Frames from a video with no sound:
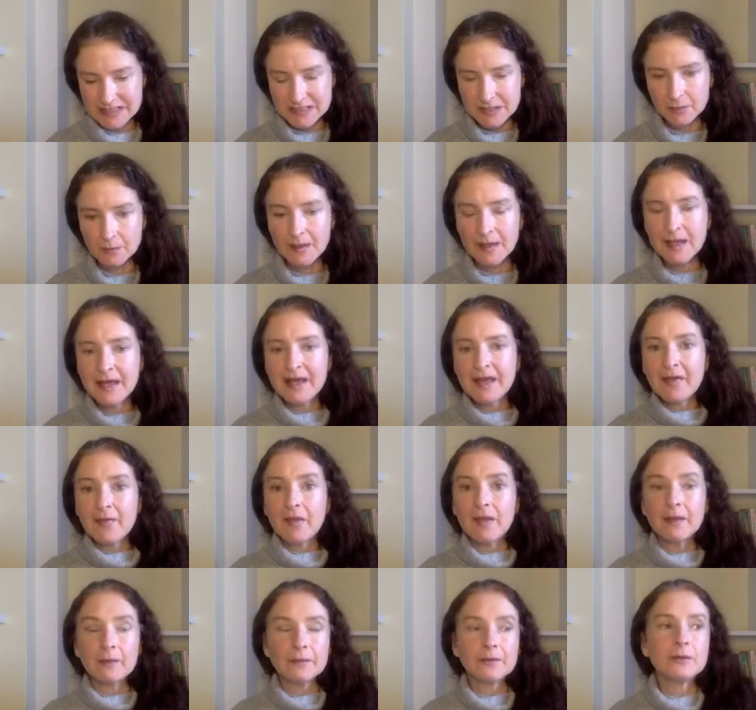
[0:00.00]
So,
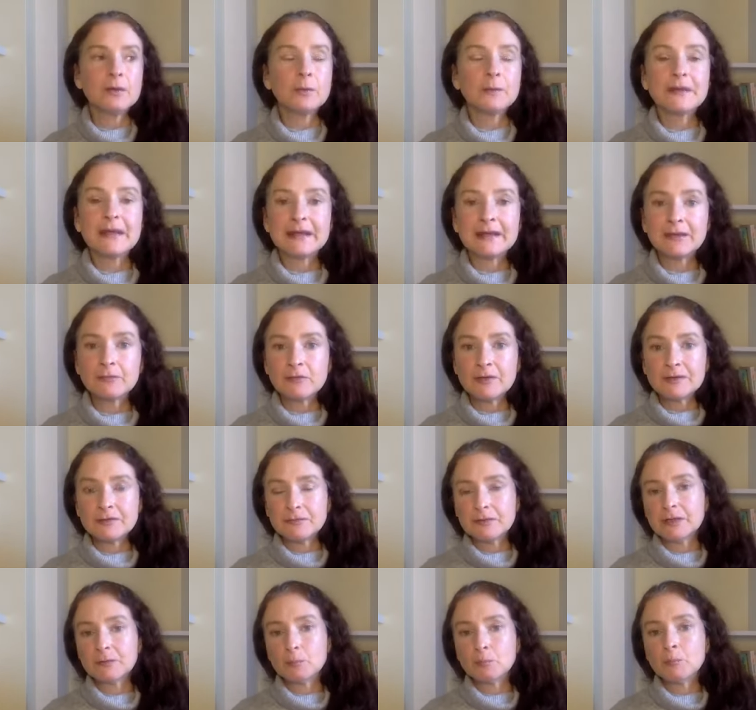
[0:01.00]
you know, getting rid
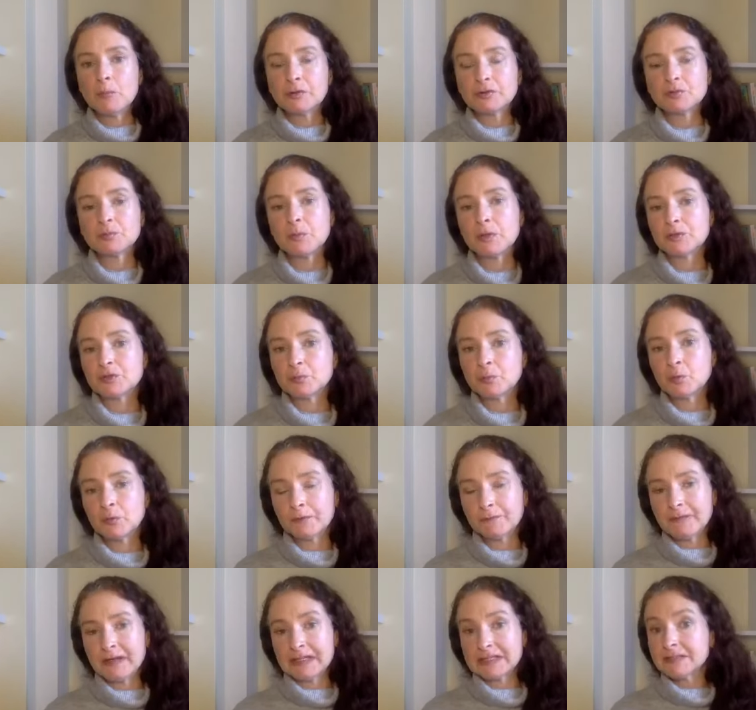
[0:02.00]
of it much, much more
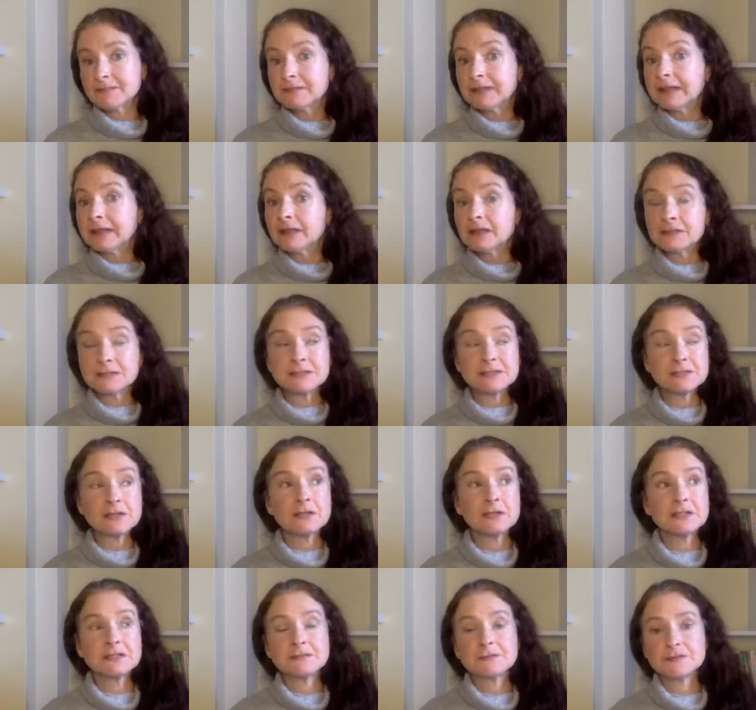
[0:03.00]
effectively. And
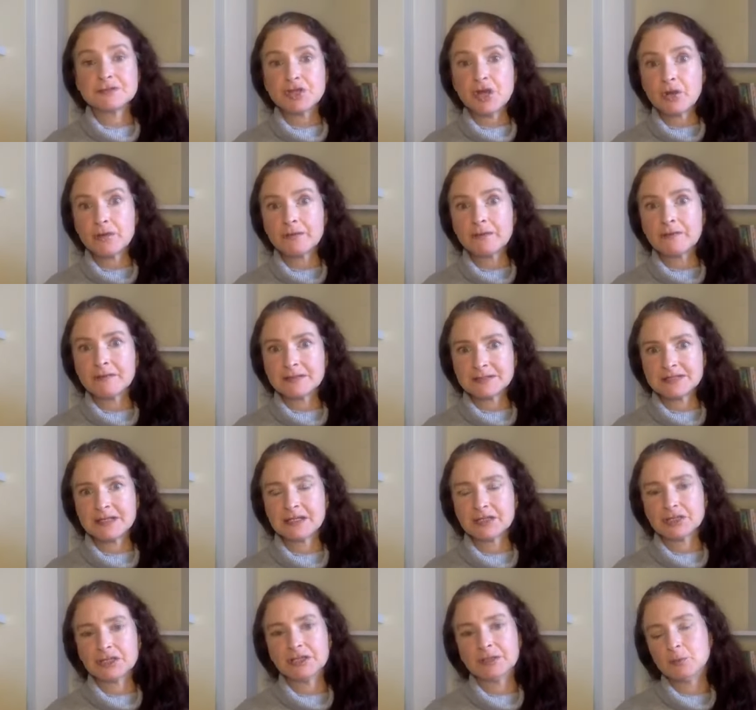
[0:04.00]
studies have shown that this
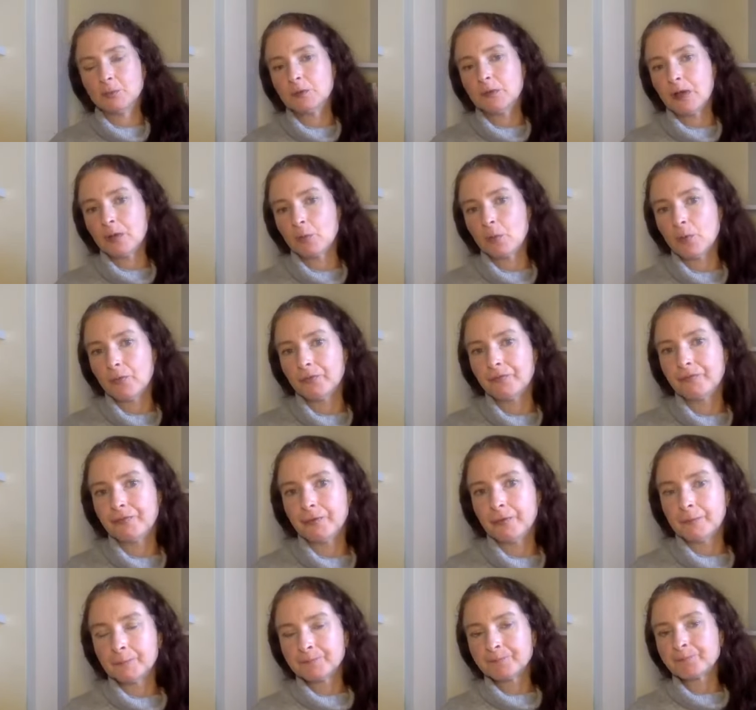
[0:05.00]
actually will go on
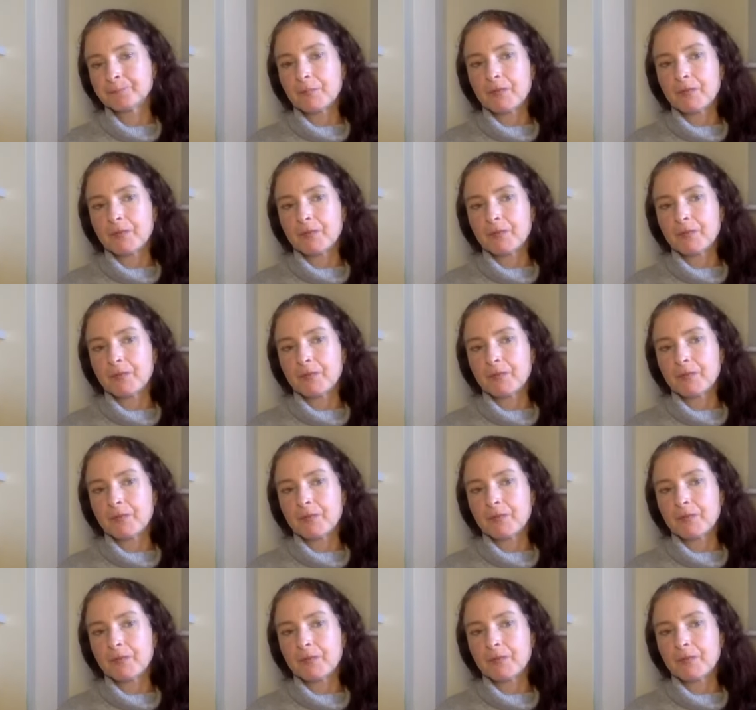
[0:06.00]
for